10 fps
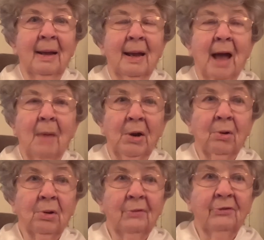a
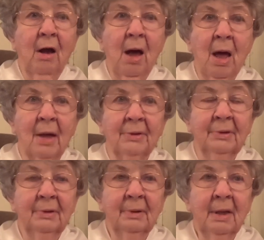miracle of God
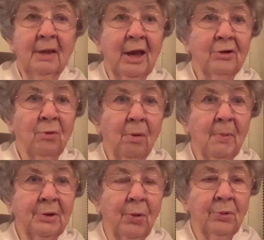that
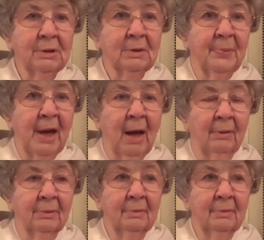Norman told us about.